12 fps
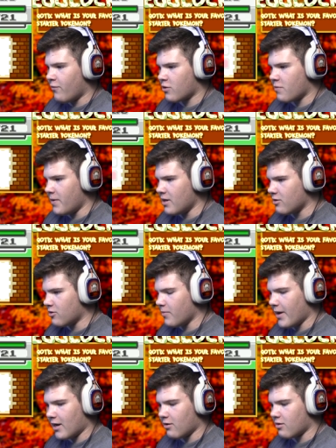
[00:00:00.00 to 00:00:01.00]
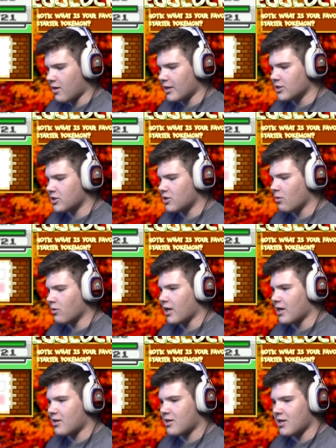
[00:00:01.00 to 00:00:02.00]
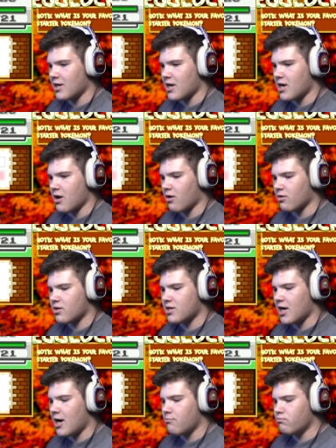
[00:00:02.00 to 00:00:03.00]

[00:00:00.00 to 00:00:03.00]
for speeding through battles. I just don't like sitting here. Stop